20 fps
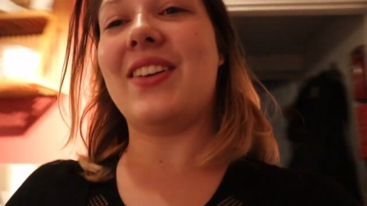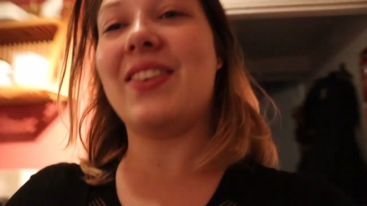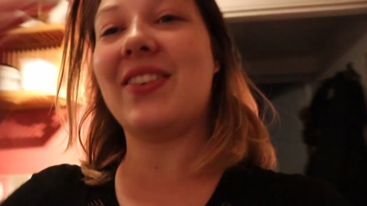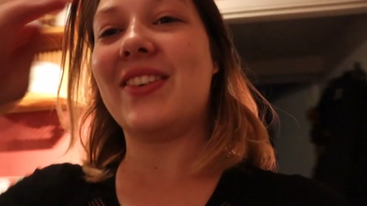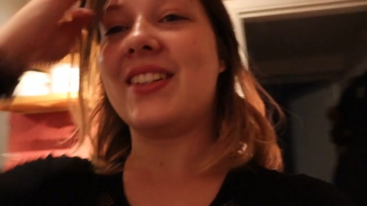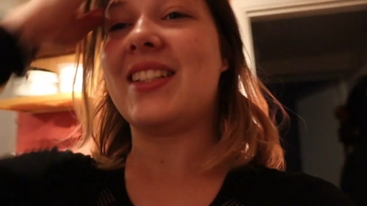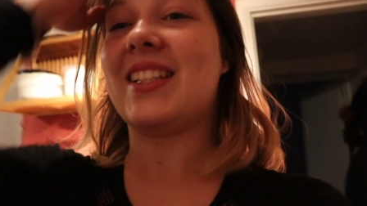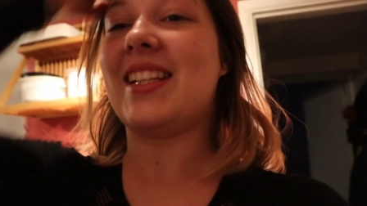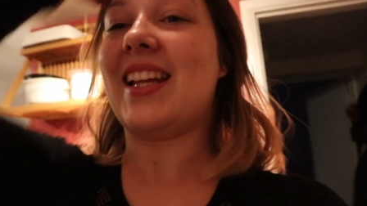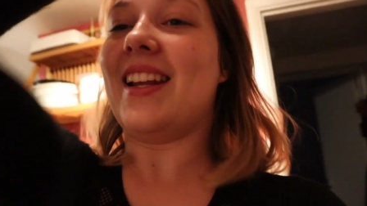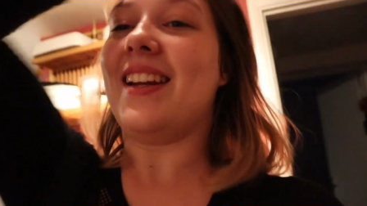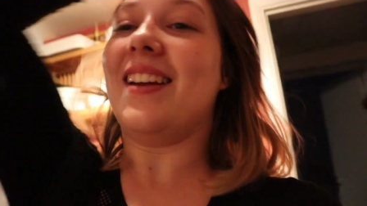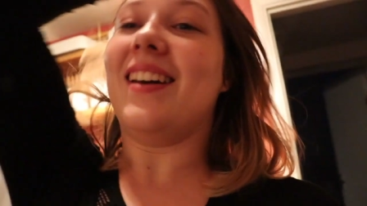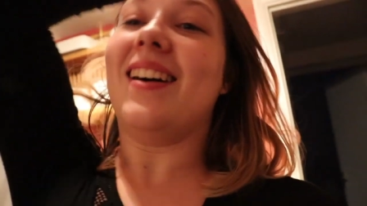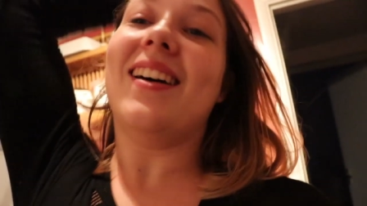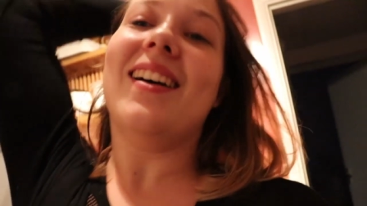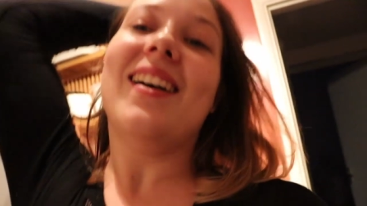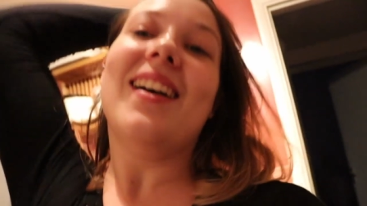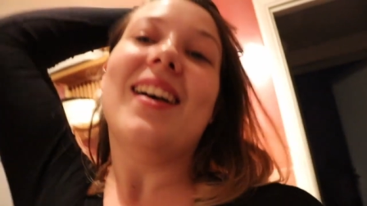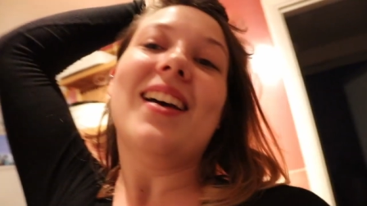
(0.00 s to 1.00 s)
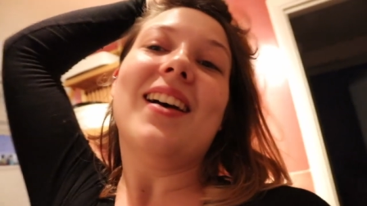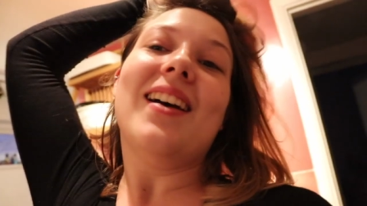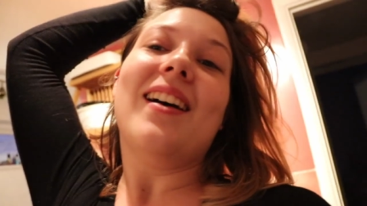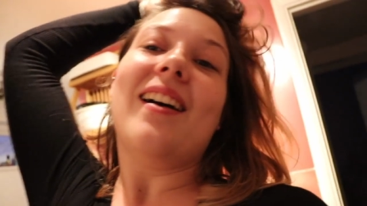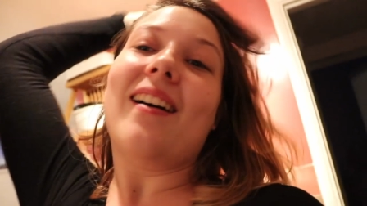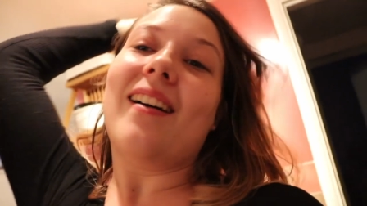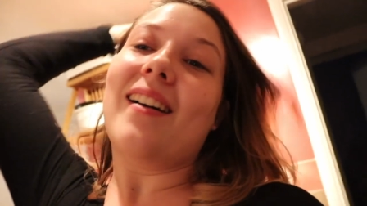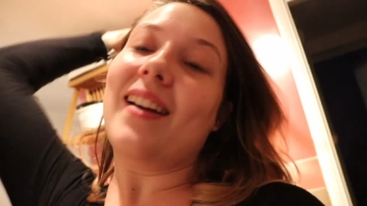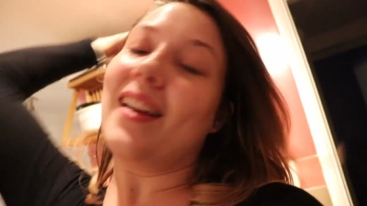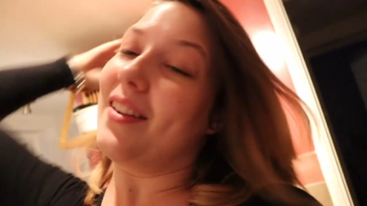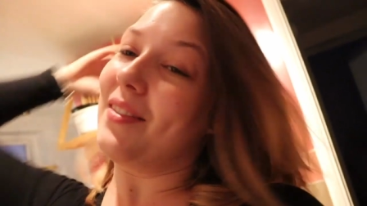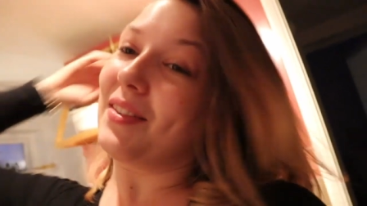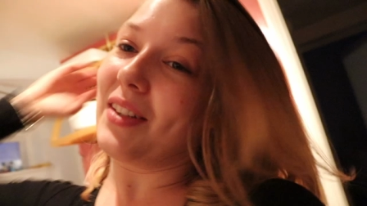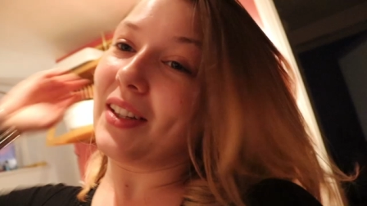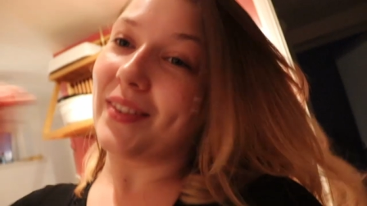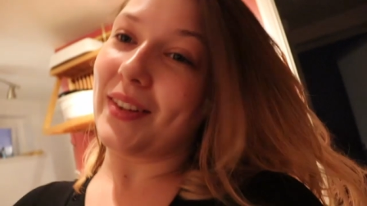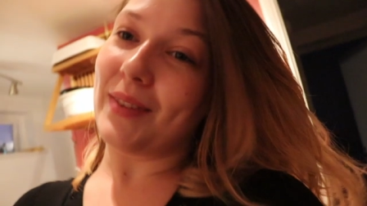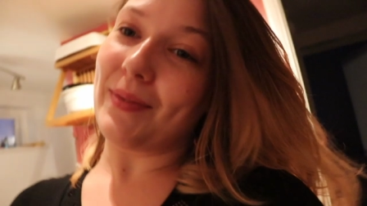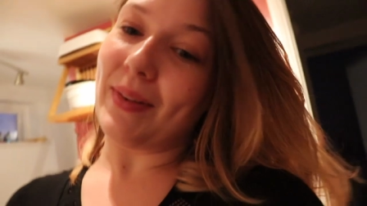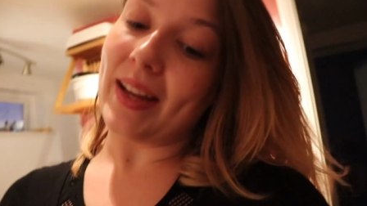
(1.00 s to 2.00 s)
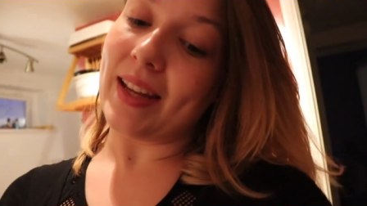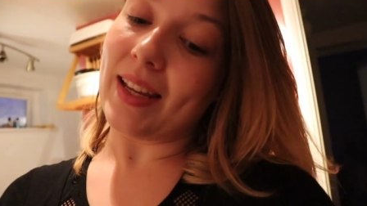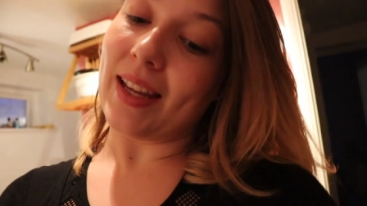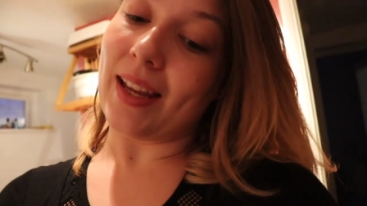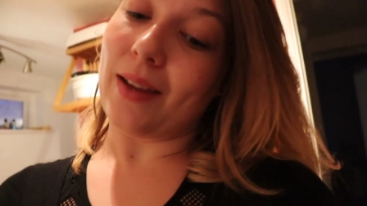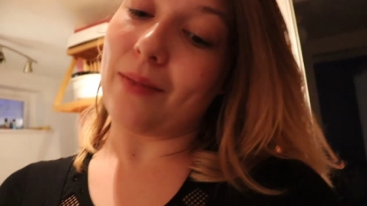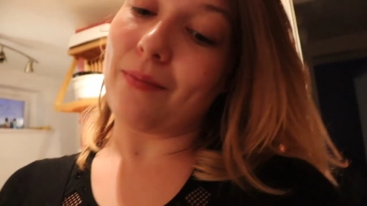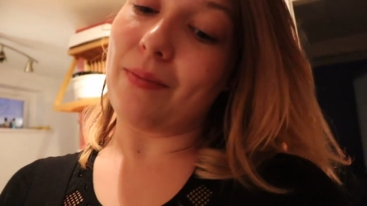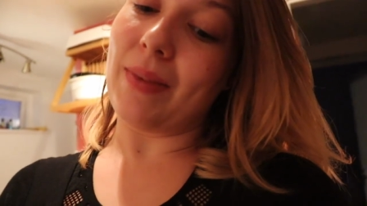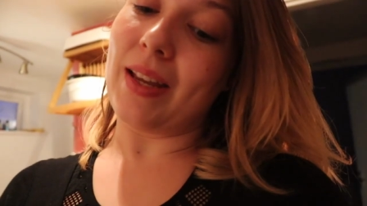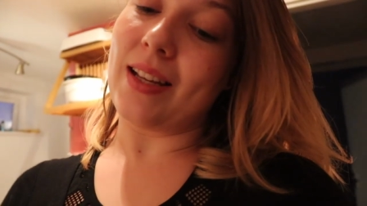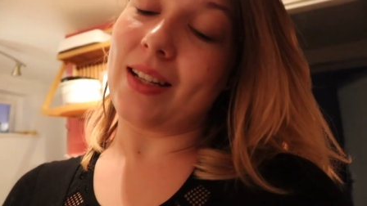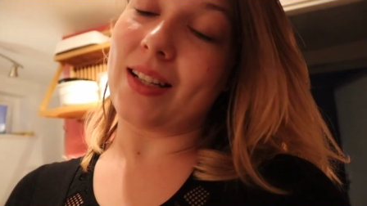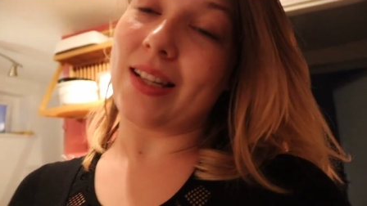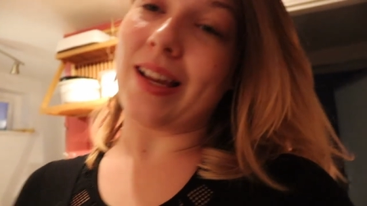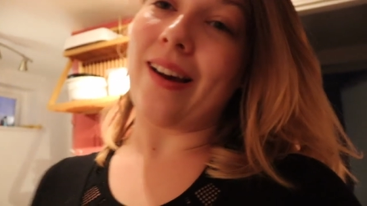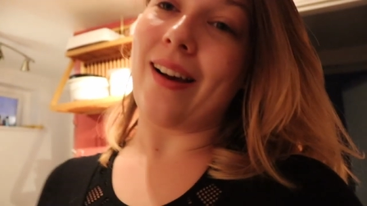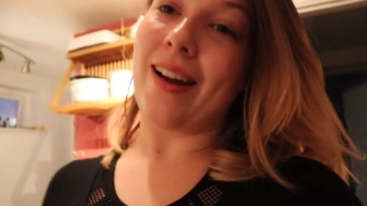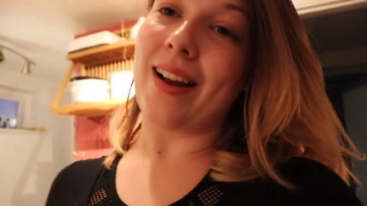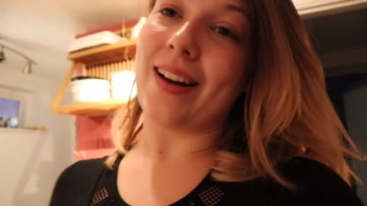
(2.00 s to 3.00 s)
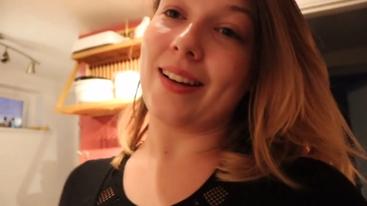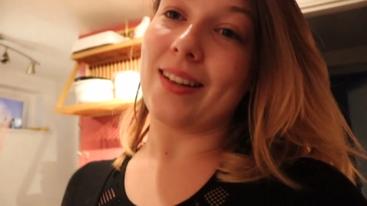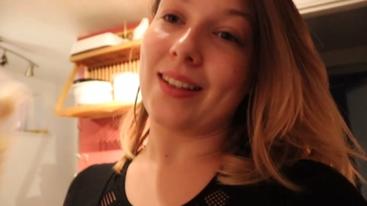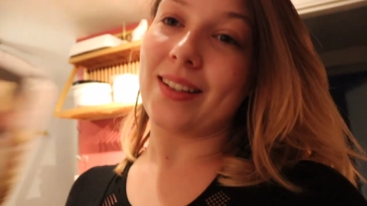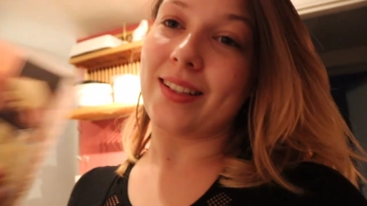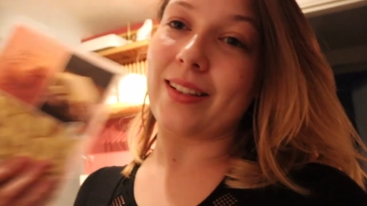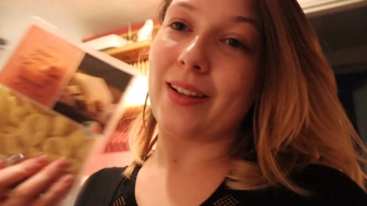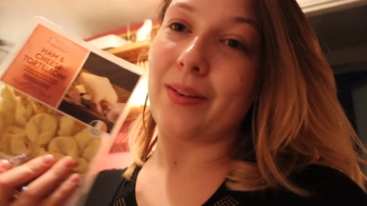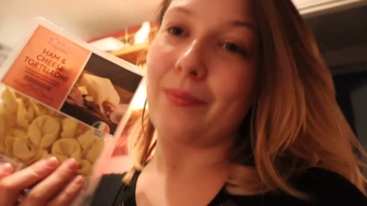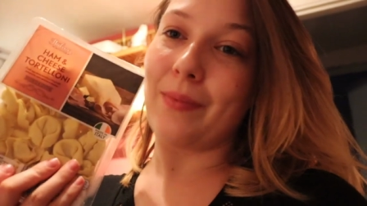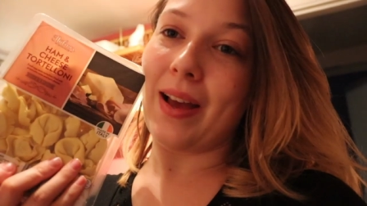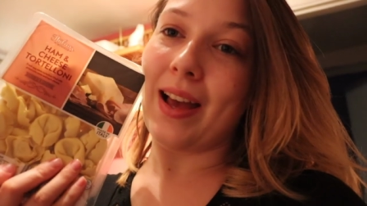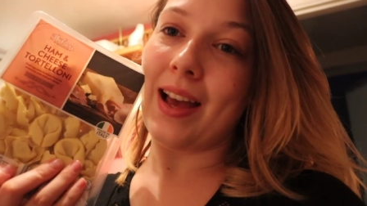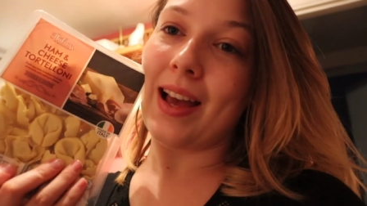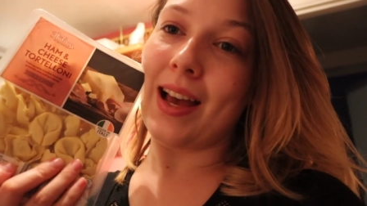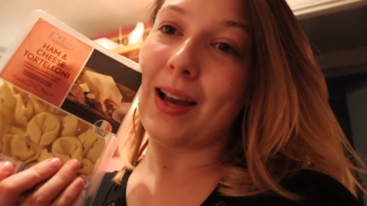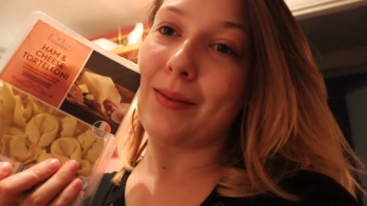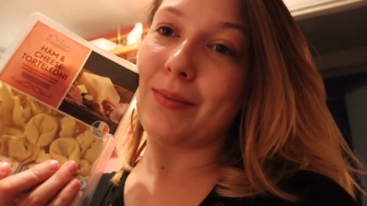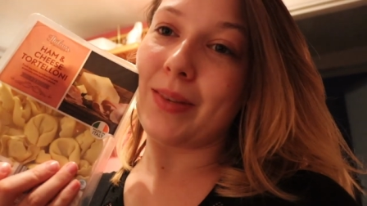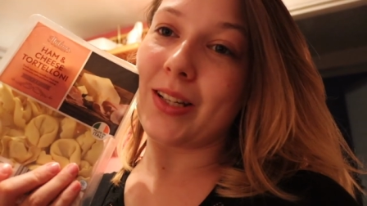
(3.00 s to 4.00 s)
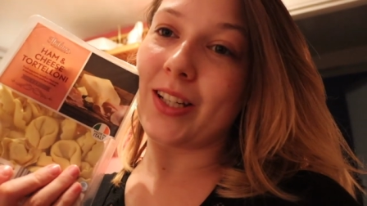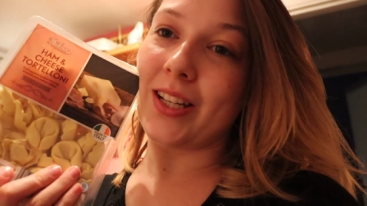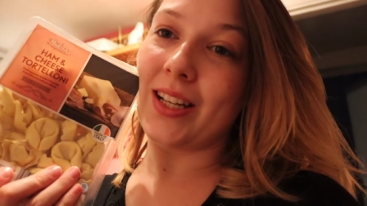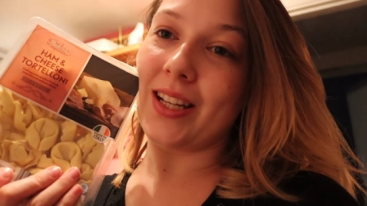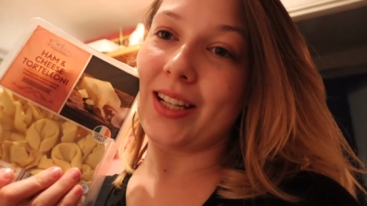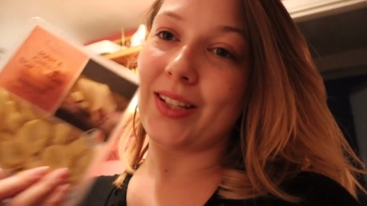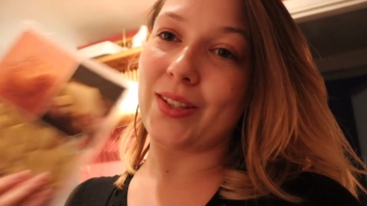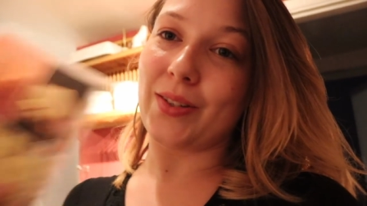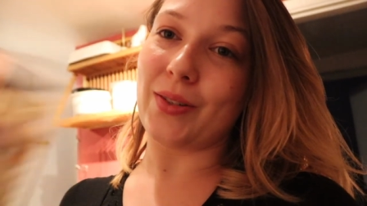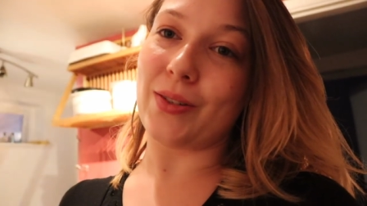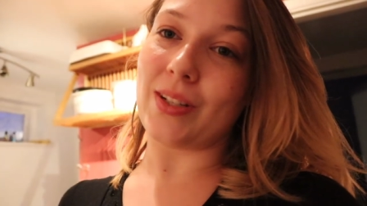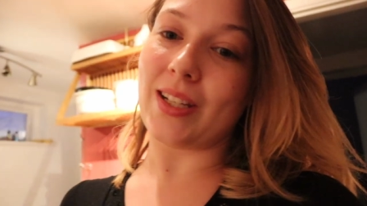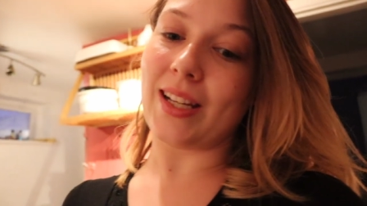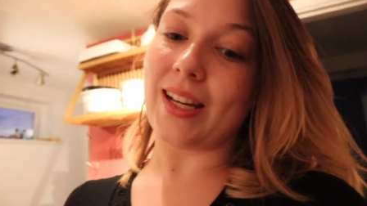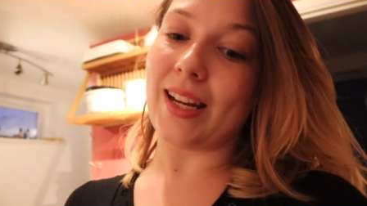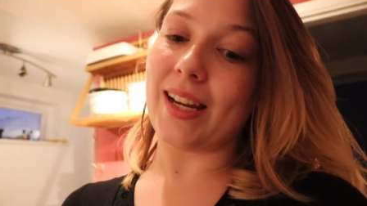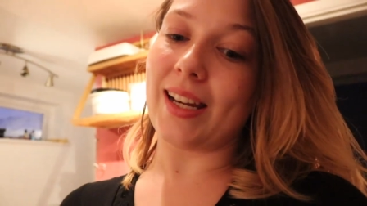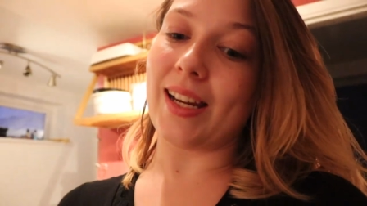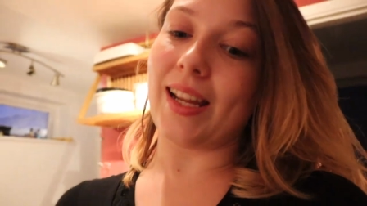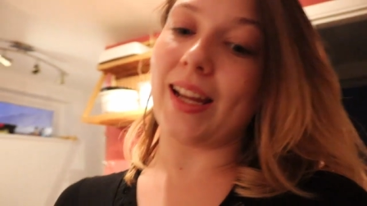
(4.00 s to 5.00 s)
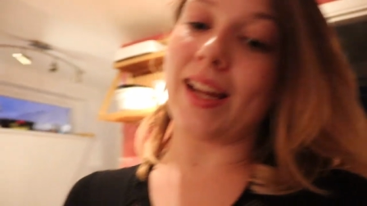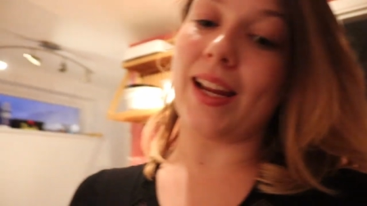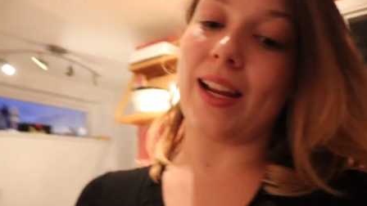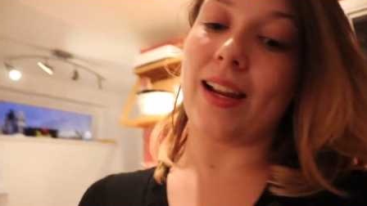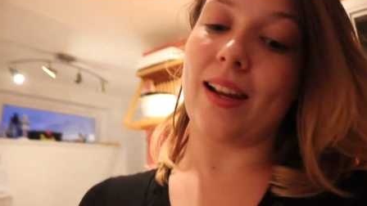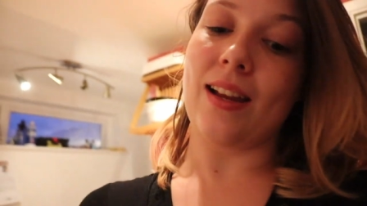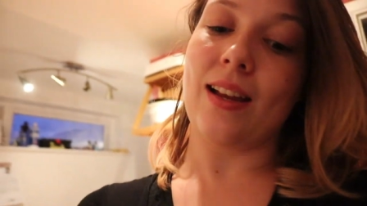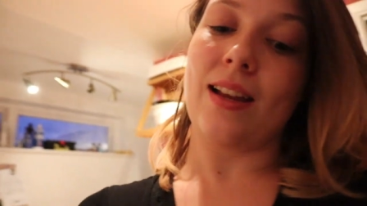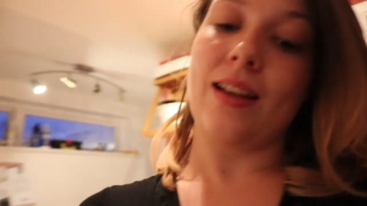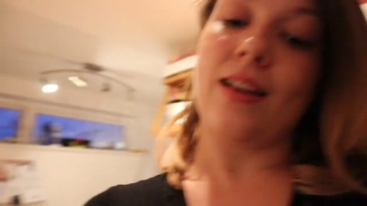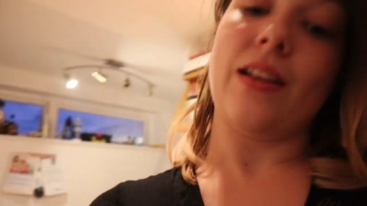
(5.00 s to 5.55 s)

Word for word: for dinner, I am going to be making me and Tyler some ham and cheese tortellini